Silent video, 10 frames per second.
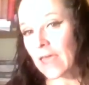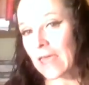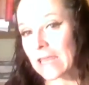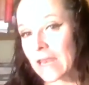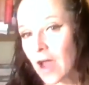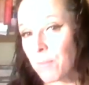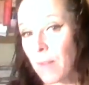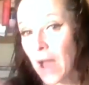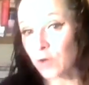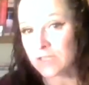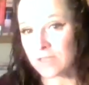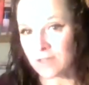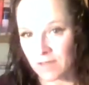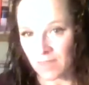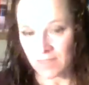it about
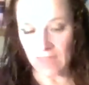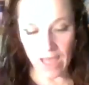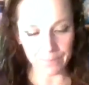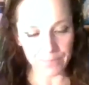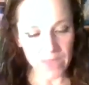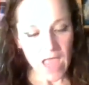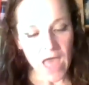them,